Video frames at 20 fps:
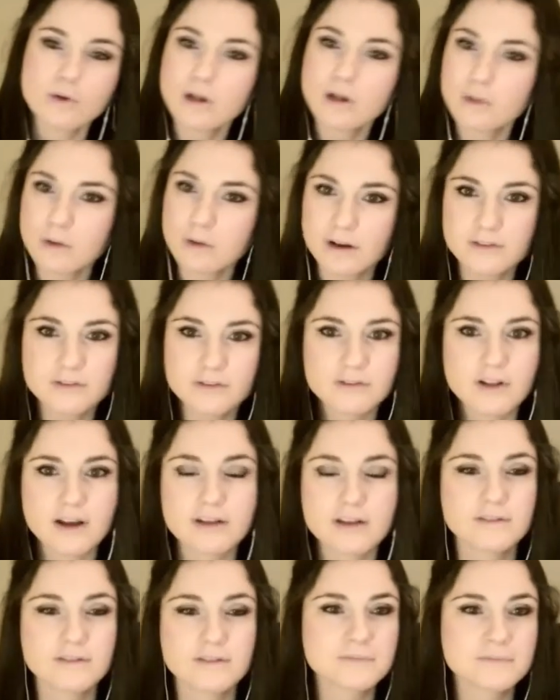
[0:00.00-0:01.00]
all walks of
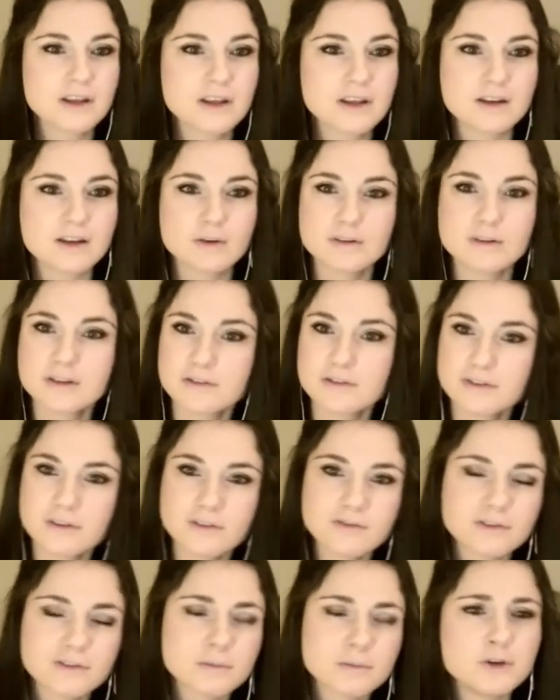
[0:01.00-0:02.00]
life, you know,
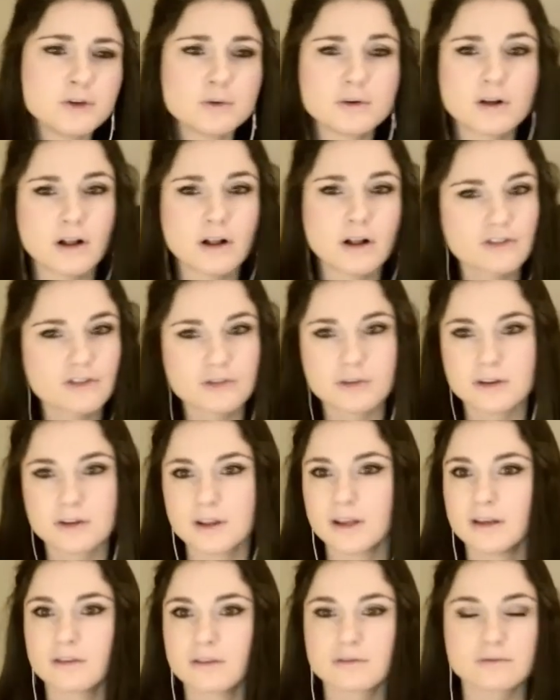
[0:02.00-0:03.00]
different from you
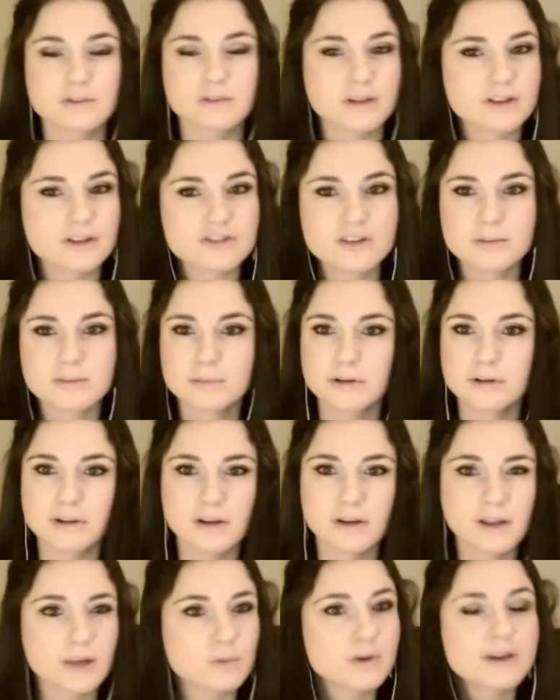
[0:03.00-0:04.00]
culturally, religion,
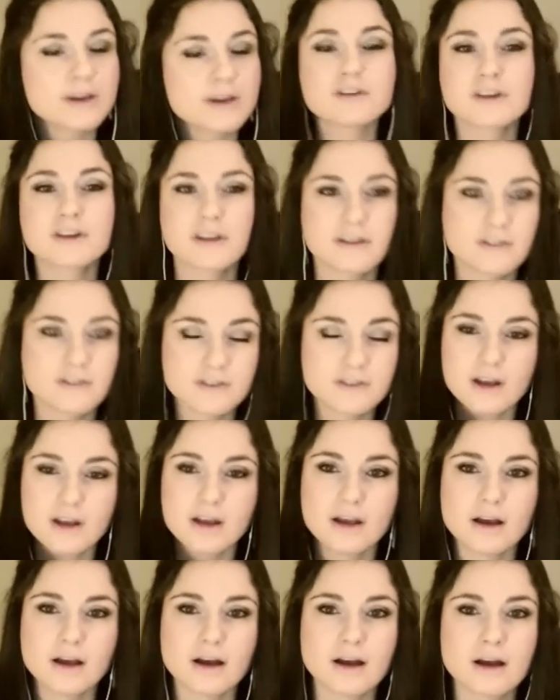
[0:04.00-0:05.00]
politically, whatever it is.
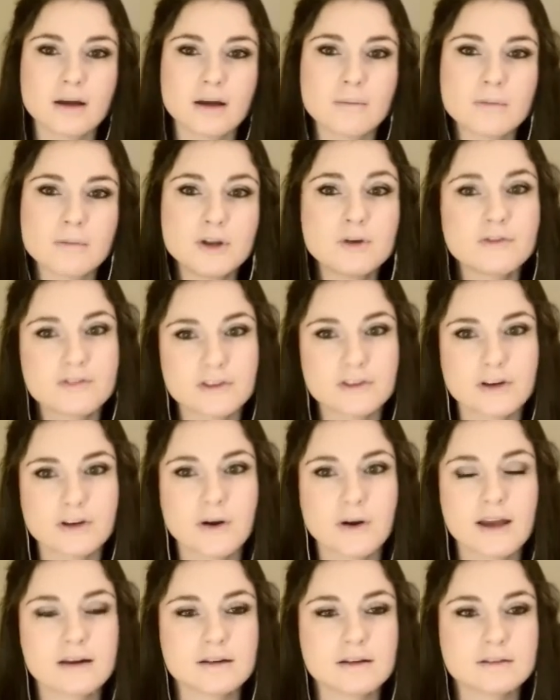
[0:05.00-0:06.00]
Um, and you have to know
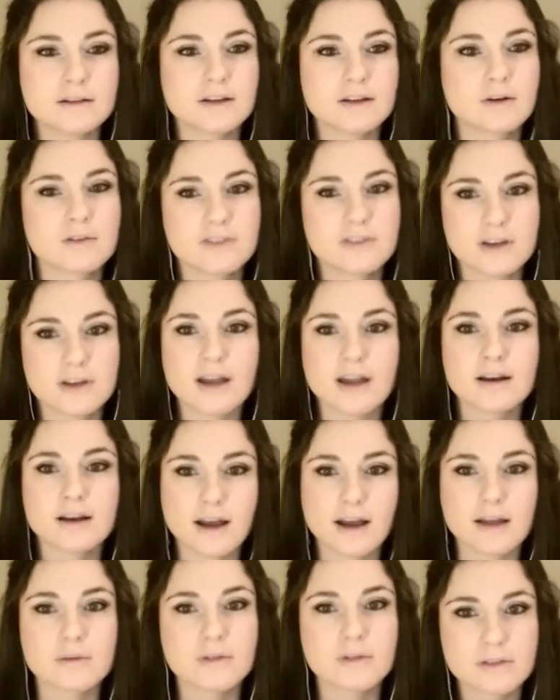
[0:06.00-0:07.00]
how to, you know, see eye to
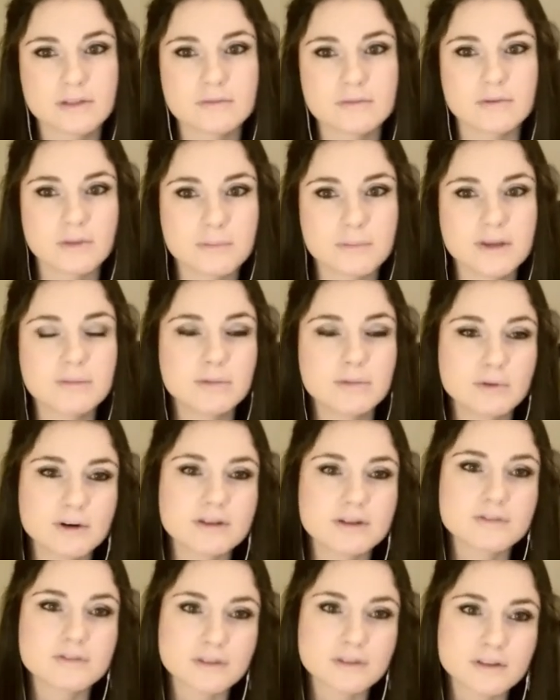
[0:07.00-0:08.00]
eye with, with people who are
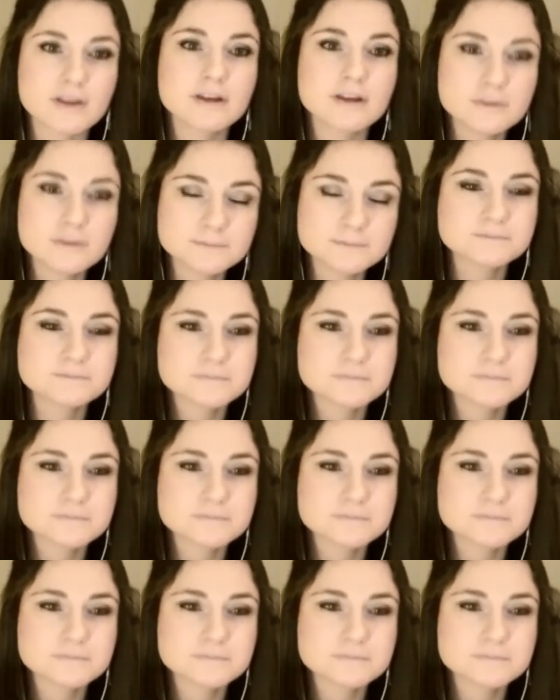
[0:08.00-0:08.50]
different than you.